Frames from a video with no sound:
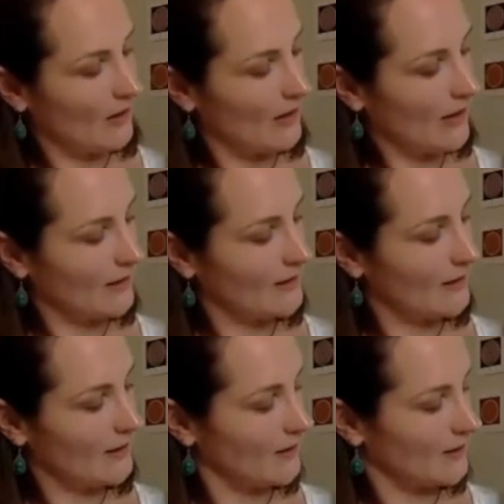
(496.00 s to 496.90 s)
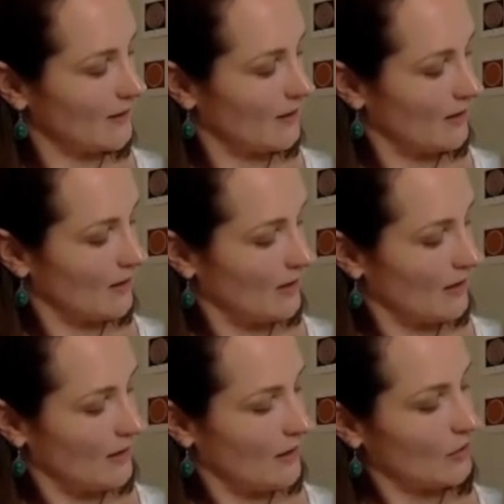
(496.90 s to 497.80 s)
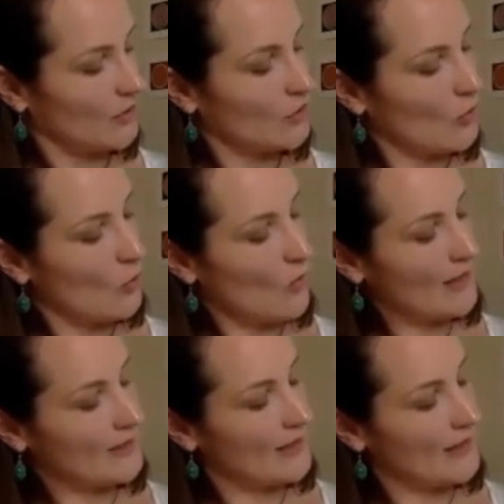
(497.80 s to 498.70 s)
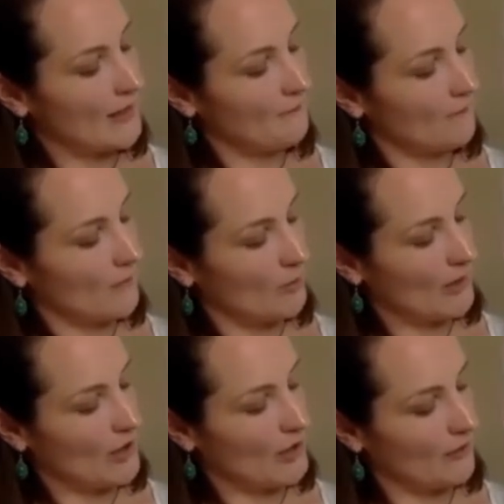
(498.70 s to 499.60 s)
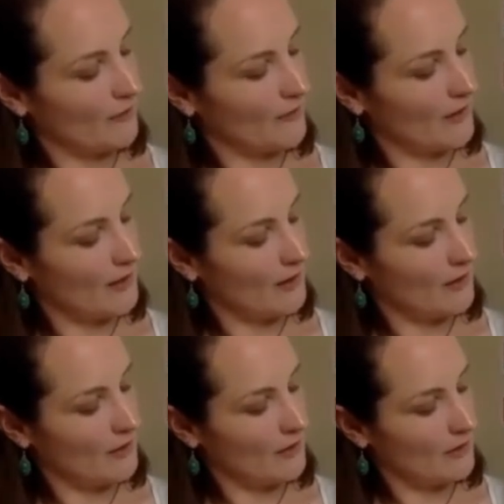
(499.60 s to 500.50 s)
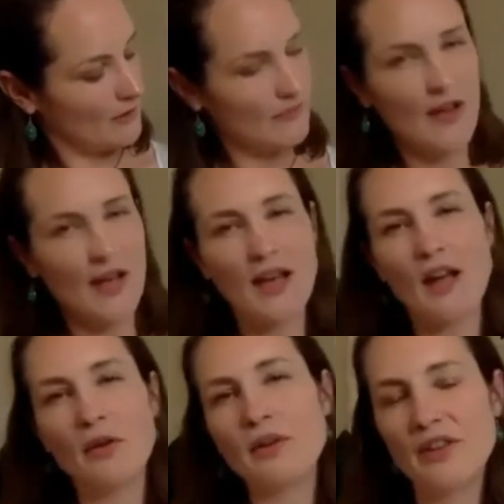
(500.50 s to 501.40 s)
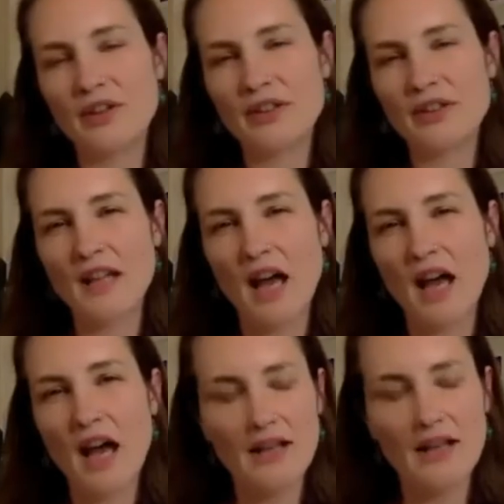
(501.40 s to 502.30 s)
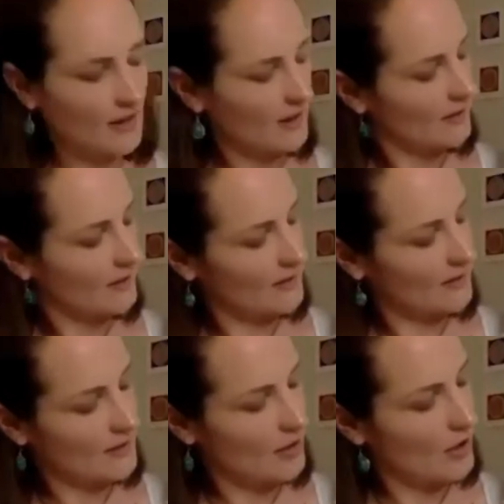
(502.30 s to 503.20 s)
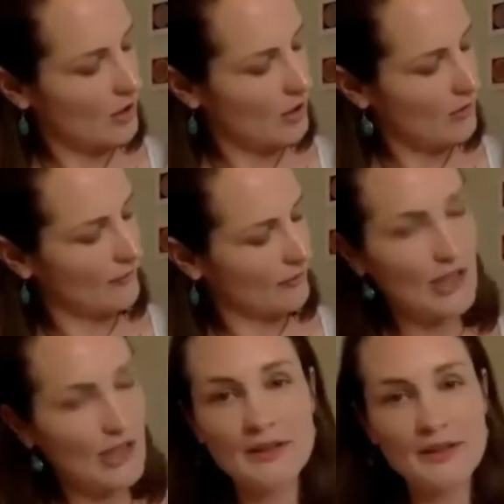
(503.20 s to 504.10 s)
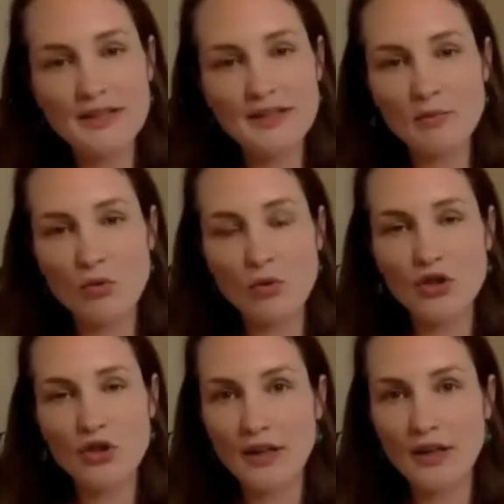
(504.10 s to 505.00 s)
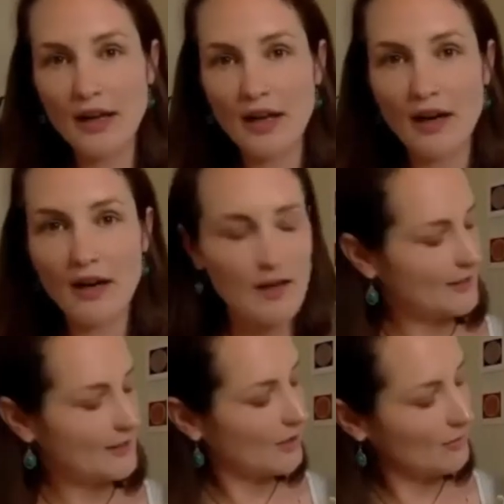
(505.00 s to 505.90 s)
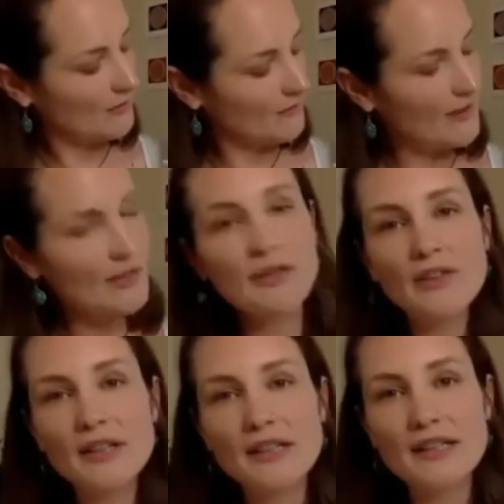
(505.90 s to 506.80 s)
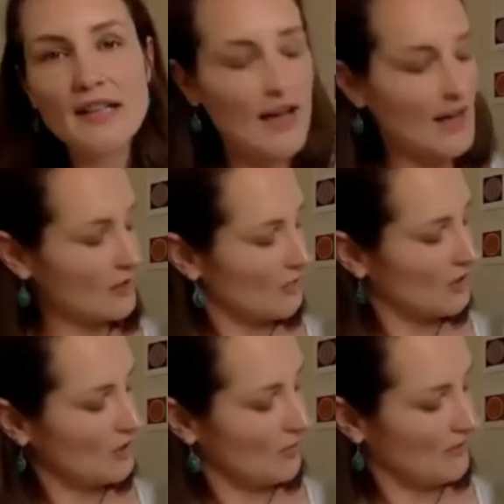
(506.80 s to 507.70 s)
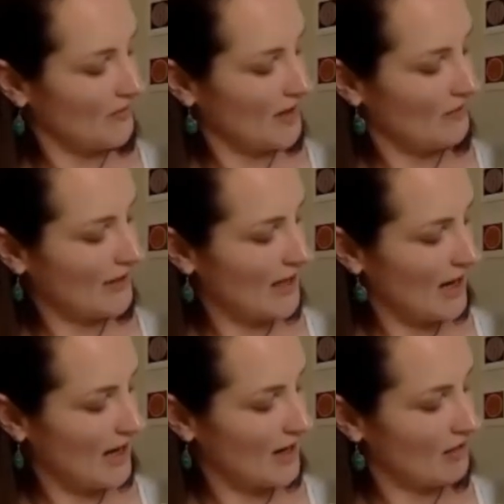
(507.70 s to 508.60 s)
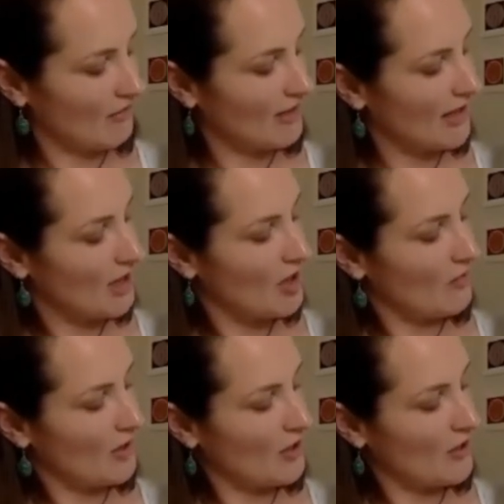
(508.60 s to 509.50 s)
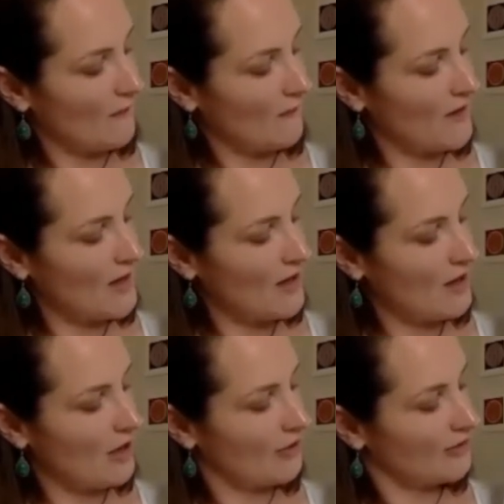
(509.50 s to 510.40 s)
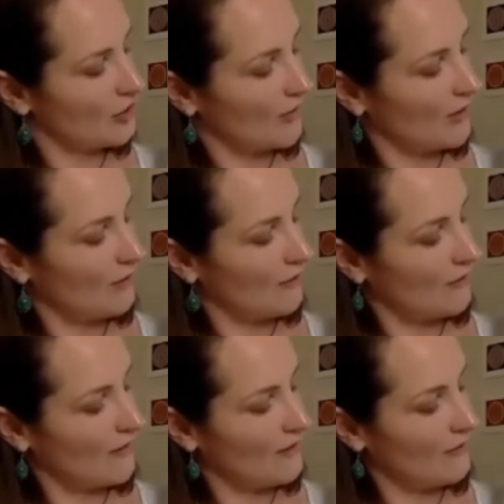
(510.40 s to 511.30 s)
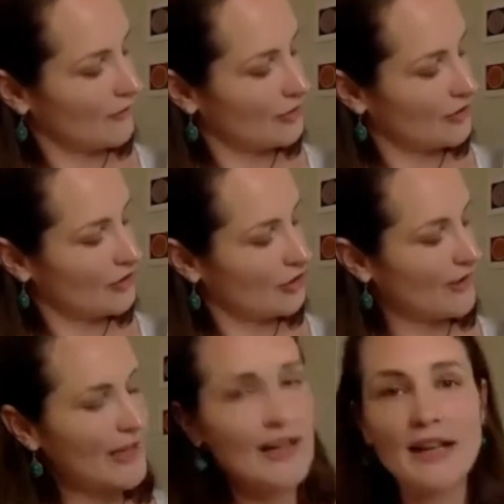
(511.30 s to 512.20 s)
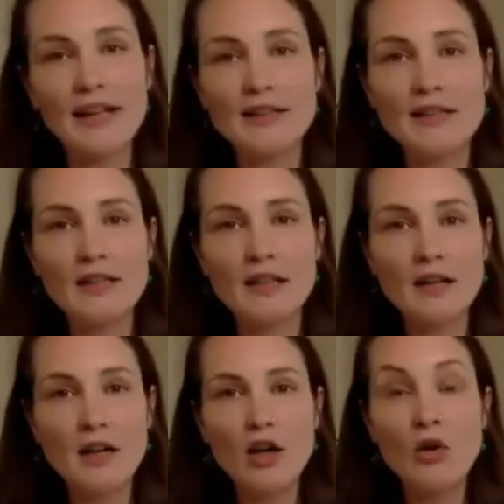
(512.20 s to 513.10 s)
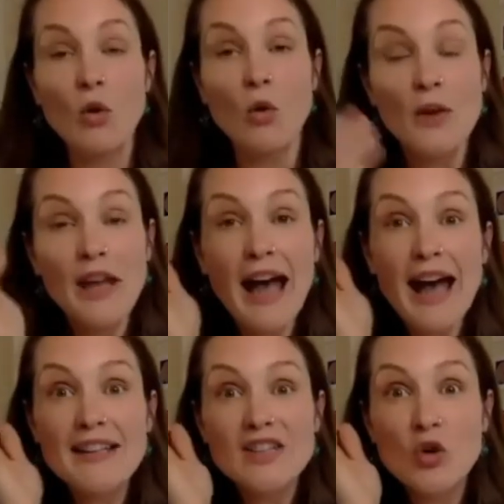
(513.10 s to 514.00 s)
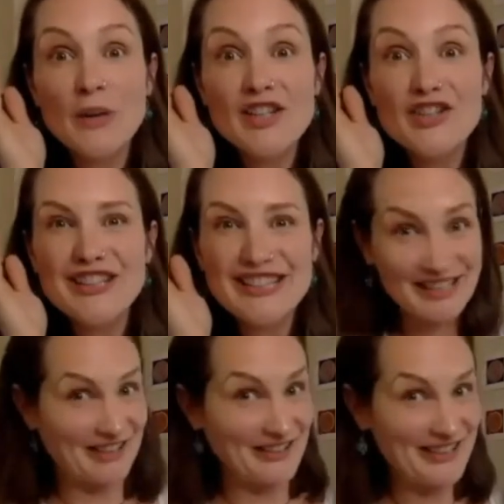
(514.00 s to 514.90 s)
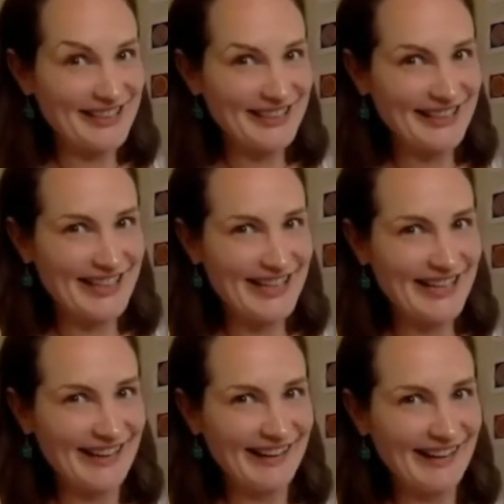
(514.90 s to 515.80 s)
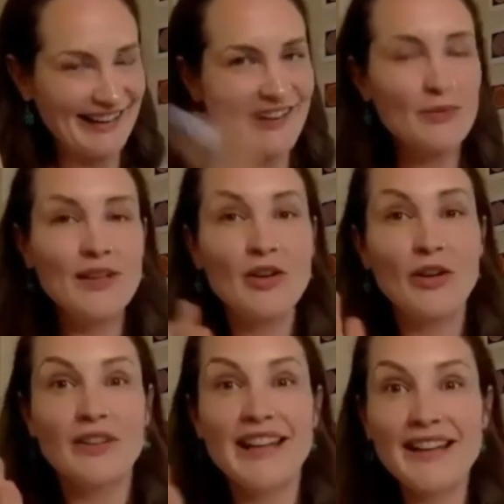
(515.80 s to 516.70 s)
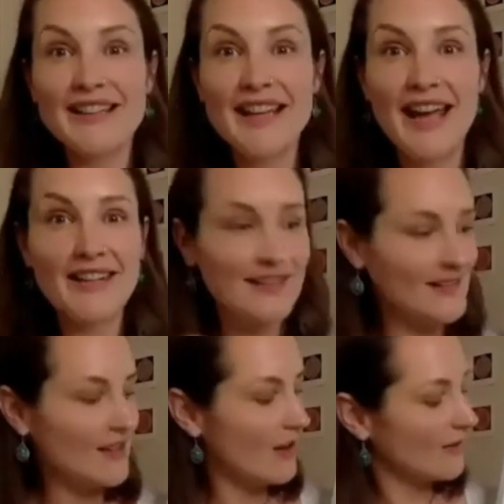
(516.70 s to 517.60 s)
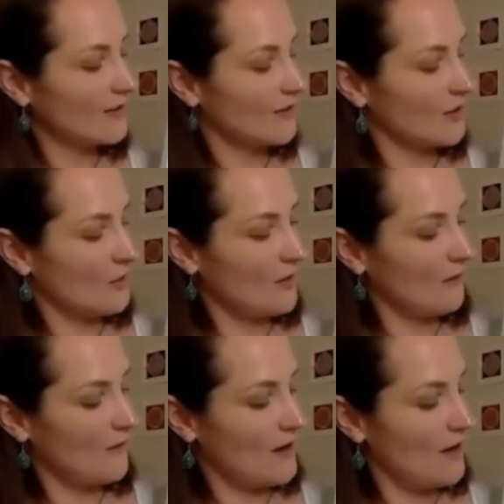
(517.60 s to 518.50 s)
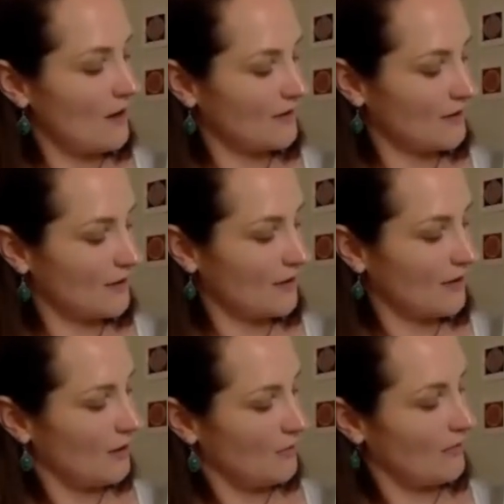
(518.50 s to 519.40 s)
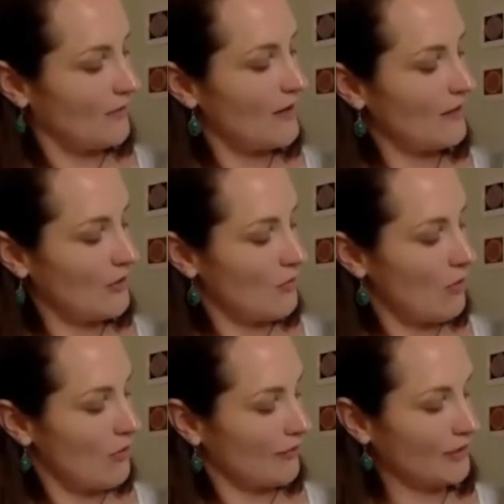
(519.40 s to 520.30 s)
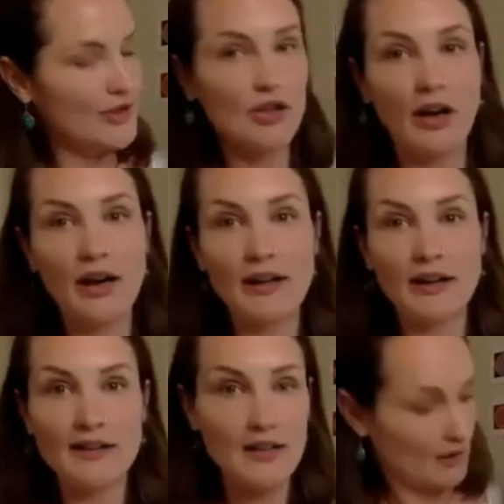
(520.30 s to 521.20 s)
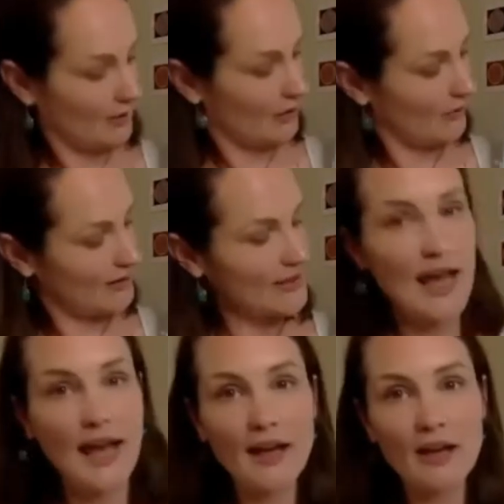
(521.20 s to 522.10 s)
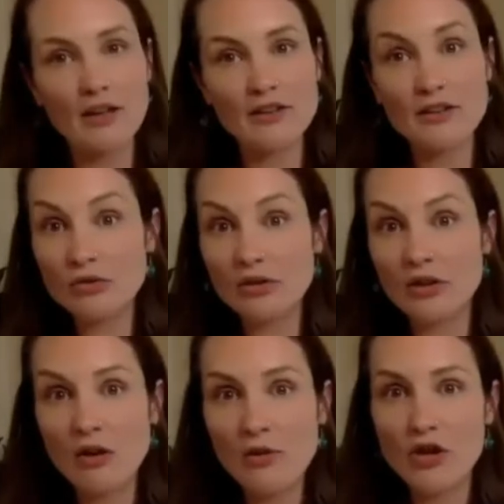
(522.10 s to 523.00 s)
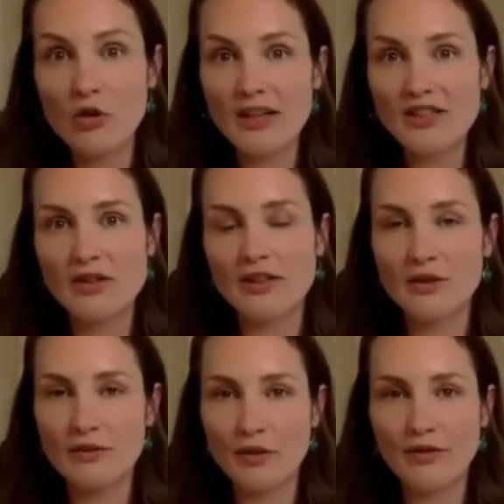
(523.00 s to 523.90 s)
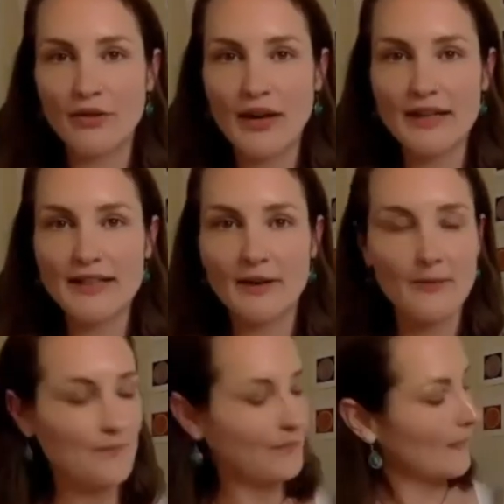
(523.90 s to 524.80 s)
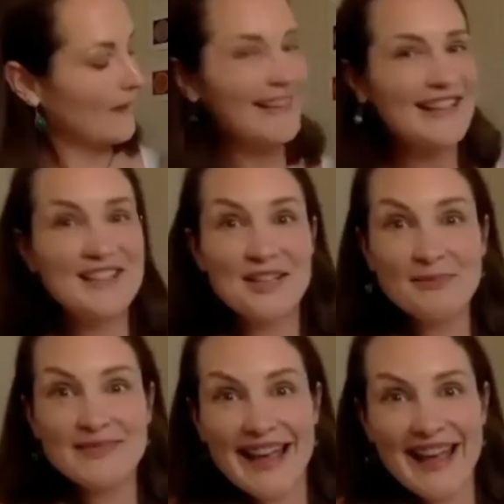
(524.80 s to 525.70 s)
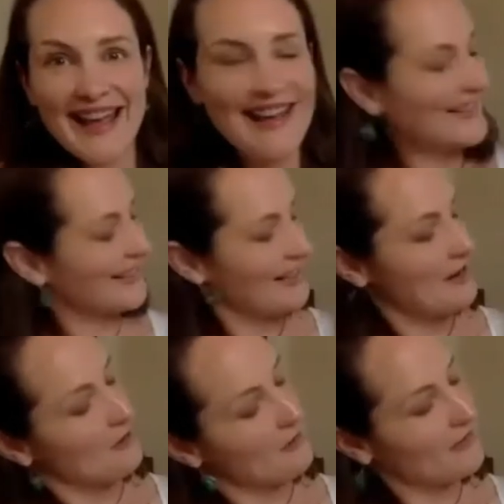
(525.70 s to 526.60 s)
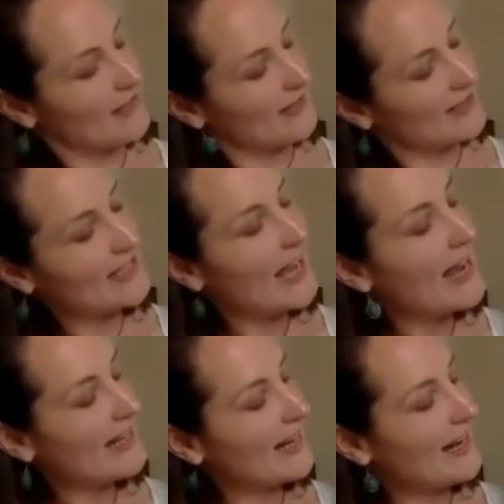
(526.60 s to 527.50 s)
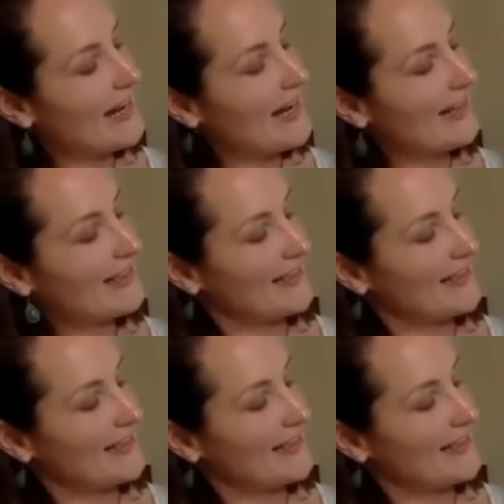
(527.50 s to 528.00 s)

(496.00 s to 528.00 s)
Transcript: like this. So one day we're going to feel very, very sad. This is low frequency emotion here. So you're going to be very, very sad. We're going to be very angry. We're going to feel lost. We're going to feel frustrated. We ask questions constantly and we don't get answers. So we feel lost. We feel even more frustrated. So we stay anchored into the lower quadrant of our fractal. And then some days we feel excited.